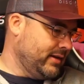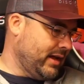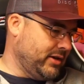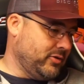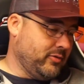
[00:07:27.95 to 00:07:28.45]

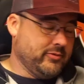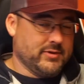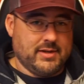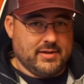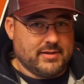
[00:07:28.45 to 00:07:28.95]
I don't
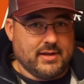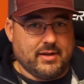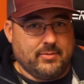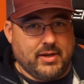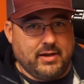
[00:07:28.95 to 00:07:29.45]
foresee this
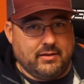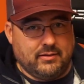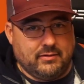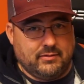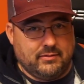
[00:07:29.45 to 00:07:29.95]
thing
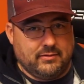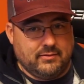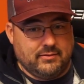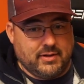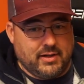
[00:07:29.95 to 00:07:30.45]
being
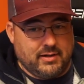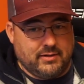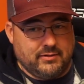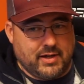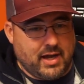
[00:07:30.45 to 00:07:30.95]

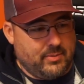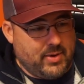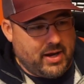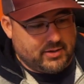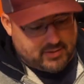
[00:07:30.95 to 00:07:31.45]
the kind of
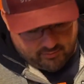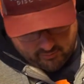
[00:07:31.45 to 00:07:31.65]
bag that's going to